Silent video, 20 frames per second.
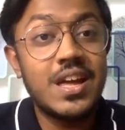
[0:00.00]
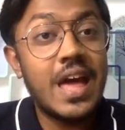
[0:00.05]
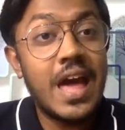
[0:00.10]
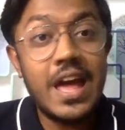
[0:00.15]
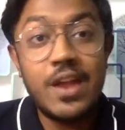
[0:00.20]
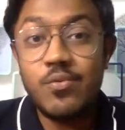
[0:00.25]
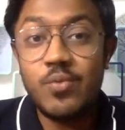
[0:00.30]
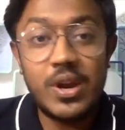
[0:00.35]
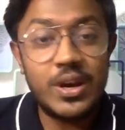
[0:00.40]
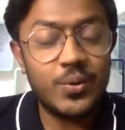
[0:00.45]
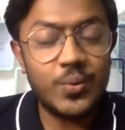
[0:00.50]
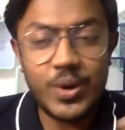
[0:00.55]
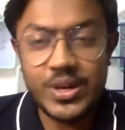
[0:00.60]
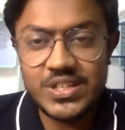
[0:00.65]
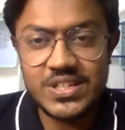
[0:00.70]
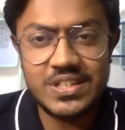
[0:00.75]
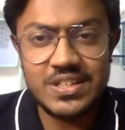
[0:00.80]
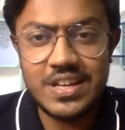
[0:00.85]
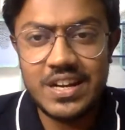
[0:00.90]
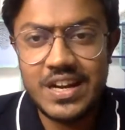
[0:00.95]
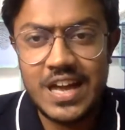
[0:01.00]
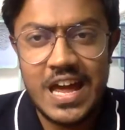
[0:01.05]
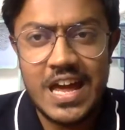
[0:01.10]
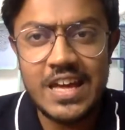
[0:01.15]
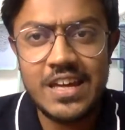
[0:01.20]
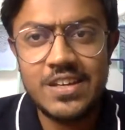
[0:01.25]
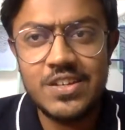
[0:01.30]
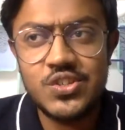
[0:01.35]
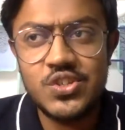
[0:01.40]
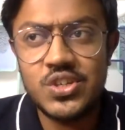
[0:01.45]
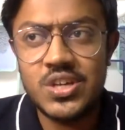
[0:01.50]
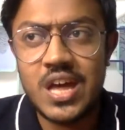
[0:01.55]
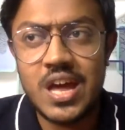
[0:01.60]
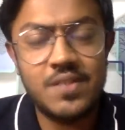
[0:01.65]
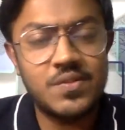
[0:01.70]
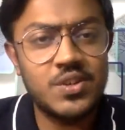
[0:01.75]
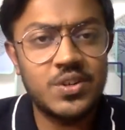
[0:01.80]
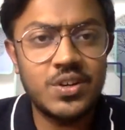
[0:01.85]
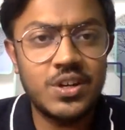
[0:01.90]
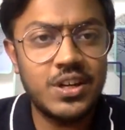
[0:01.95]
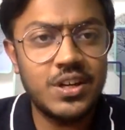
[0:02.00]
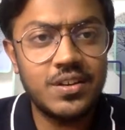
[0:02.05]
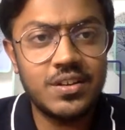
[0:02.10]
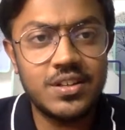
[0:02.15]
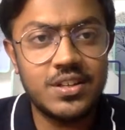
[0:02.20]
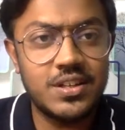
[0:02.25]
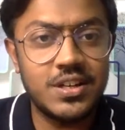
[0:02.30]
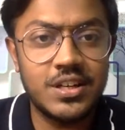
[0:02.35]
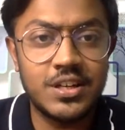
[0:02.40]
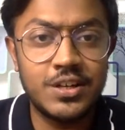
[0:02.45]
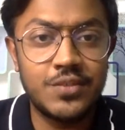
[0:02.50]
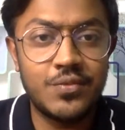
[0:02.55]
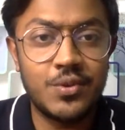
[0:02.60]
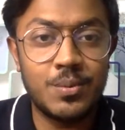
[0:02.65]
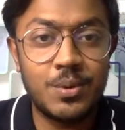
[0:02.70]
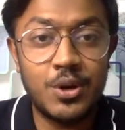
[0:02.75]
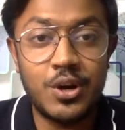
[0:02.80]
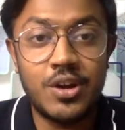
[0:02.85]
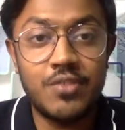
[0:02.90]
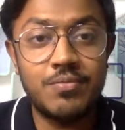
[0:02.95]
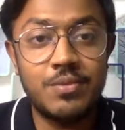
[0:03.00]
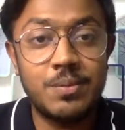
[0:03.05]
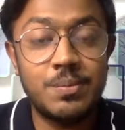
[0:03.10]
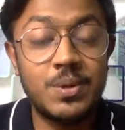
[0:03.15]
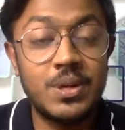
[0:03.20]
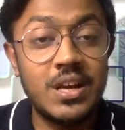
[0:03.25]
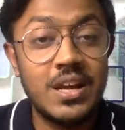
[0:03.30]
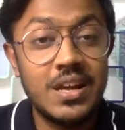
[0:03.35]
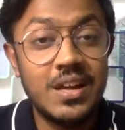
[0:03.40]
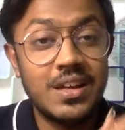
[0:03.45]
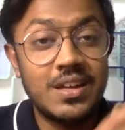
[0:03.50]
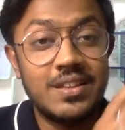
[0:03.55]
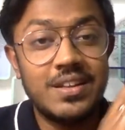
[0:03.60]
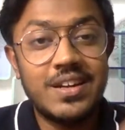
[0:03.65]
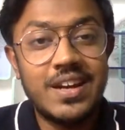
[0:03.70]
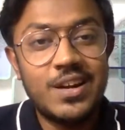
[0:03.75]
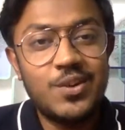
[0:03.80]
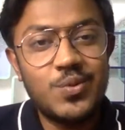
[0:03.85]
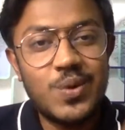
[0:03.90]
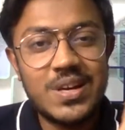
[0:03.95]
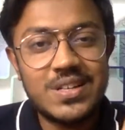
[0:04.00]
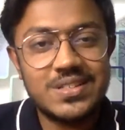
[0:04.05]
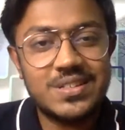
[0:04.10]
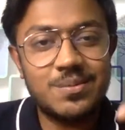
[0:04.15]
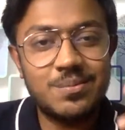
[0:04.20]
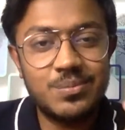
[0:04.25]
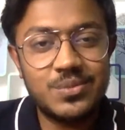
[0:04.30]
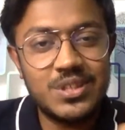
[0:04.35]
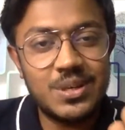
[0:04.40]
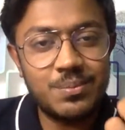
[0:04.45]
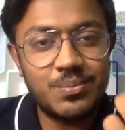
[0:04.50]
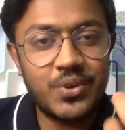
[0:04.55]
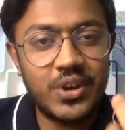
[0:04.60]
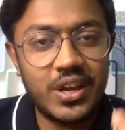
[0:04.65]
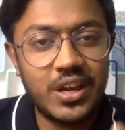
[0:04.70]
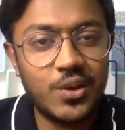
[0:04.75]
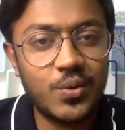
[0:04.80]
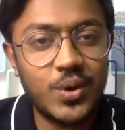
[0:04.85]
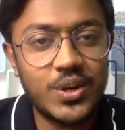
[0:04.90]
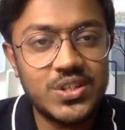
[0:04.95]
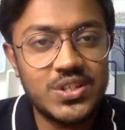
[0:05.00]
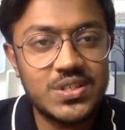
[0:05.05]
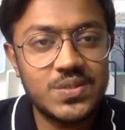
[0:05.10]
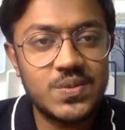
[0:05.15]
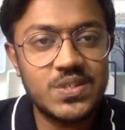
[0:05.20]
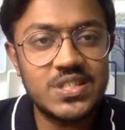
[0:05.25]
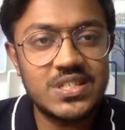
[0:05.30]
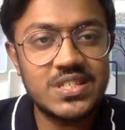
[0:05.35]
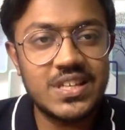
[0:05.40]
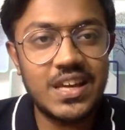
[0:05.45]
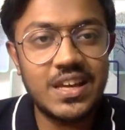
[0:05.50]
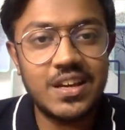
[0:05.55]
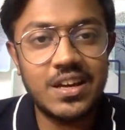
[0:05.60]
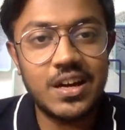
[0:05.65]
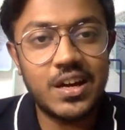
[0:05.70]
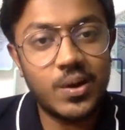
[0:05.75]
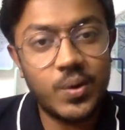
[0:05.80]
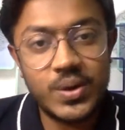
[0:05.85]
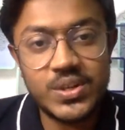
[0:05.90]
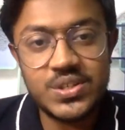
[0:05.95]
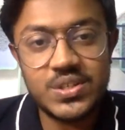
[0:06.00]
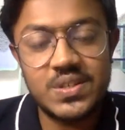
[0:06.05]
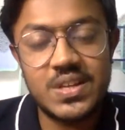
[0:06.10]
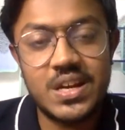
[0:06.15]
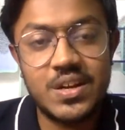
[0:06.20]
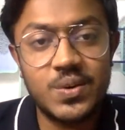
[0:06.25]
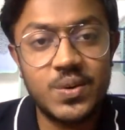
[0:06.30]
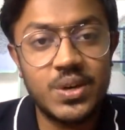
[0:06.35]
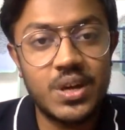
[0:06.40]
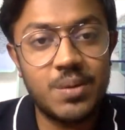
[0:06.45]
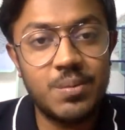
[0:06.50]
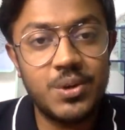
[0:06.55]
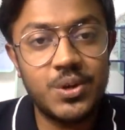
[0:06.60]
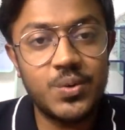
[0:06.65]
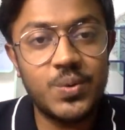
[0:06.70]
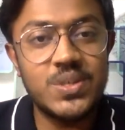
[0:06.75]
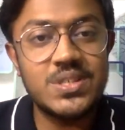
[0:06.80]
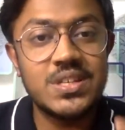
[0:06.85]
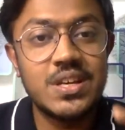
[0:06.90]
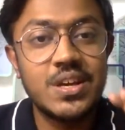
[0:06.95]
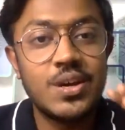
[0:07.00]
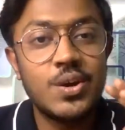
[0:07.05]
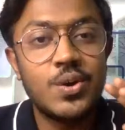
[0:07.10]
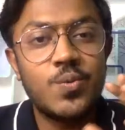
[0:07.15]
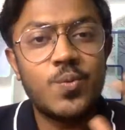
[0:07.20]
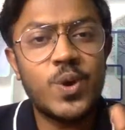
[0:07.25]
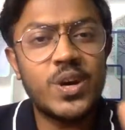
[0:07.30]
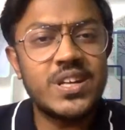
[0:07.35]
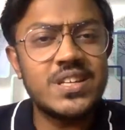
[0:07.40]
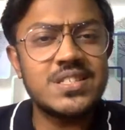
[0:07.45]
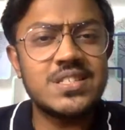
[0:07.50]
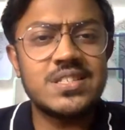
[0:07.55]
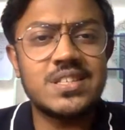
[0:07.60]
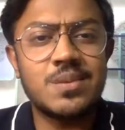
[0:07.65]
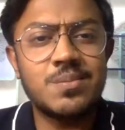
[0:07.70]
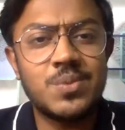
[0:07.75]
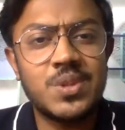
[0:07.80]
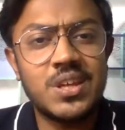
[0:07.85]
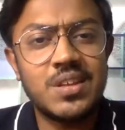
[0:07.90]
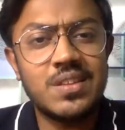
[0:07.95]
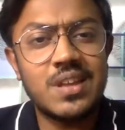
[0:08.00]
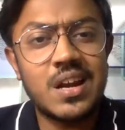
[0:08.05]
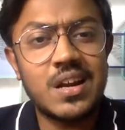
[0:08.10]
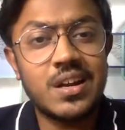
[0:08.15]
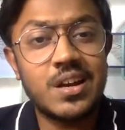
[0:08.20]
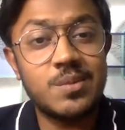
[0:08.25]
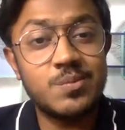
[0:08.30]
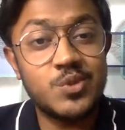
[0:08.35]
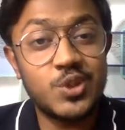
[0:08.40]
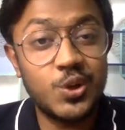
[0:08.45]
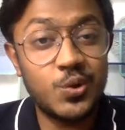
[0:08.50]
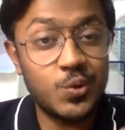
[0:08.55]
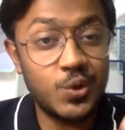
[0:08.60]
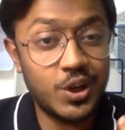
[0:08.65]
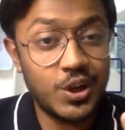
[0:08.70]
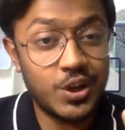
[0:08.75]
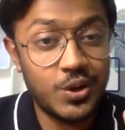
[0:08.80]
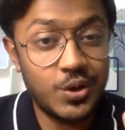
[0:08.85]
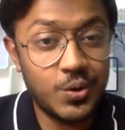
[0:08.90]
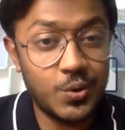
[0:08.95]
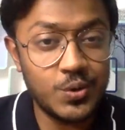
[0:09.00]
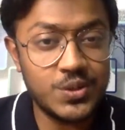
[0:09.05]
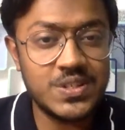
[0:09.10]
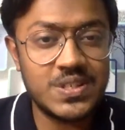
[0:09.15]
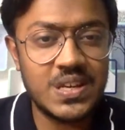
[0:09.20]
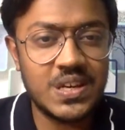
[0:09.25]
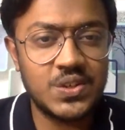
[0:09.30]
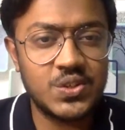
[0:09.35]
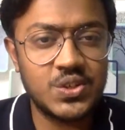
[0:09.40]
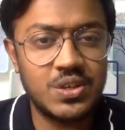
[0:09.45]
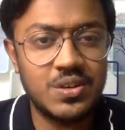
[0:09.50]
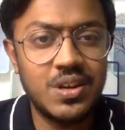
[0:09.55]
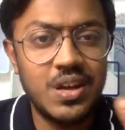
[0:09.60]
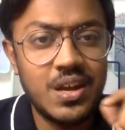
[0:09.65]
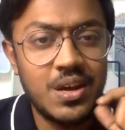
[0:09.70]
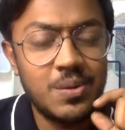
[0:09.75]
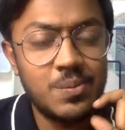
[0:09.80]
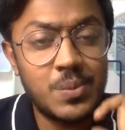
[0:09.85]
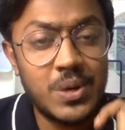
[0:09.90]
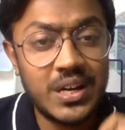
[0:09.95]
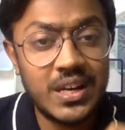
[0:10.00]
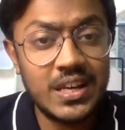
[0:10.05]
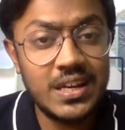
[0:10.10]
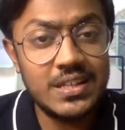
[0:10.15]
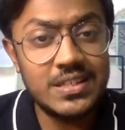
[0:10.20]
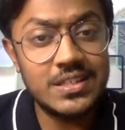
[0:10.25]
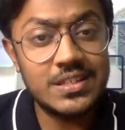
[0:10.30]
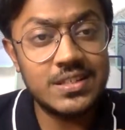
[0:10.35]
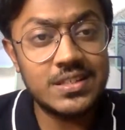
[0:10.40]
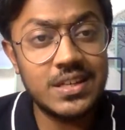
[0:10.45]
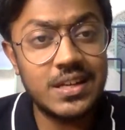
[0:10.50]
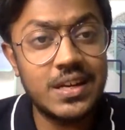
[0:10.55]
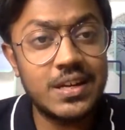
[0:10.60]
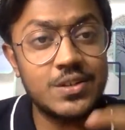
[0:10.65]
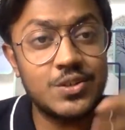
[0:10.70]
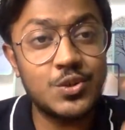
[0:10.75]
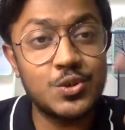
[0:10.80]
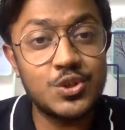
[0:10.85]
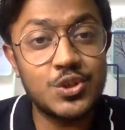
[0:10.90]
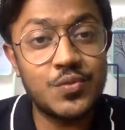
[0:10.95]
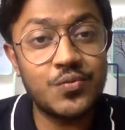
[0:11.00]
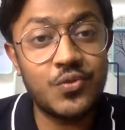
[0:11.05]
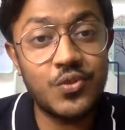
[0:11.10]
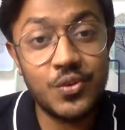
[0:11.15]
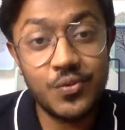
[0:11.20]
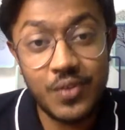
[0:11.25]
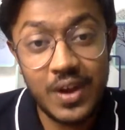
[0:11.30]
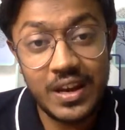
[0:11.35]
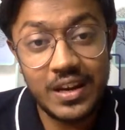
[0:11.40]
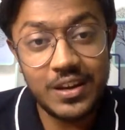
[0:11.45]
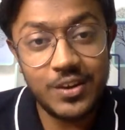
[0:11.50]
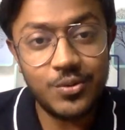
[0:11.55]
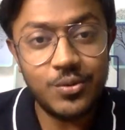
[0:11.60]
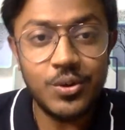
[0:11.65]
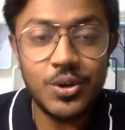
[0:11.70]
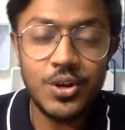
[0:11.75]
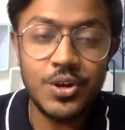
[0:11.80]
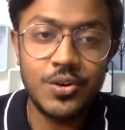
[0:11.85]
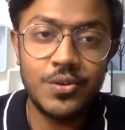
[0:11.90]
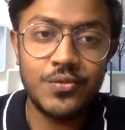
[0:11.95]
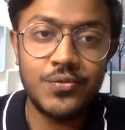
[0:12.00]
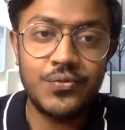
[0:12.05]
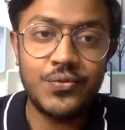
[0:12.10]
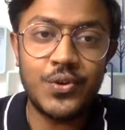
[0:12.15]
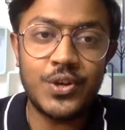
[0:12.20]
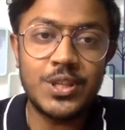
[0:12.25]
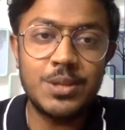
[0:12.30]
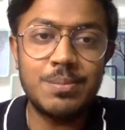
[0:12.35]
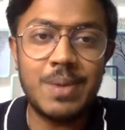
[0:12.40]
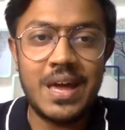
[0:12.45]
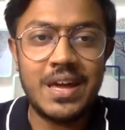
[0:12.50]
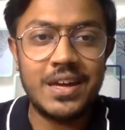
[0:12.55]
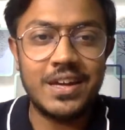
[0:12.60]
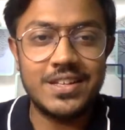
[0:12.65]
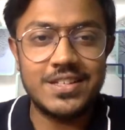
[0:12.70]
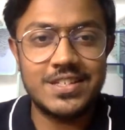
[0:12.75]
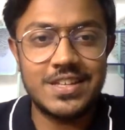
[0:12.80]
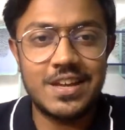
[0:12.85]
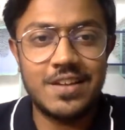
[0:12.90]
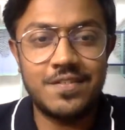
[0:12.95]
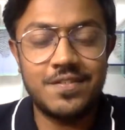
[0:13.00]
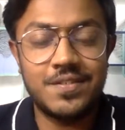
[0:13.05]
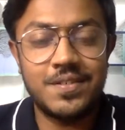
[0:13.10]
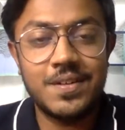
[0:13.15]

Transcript: And one question that have generally heard from a lot of people, they tend to ask some tricky questions, which is like a question that can come into is, what is something that comes into your notes section but is still a source of revenue for the bank itself?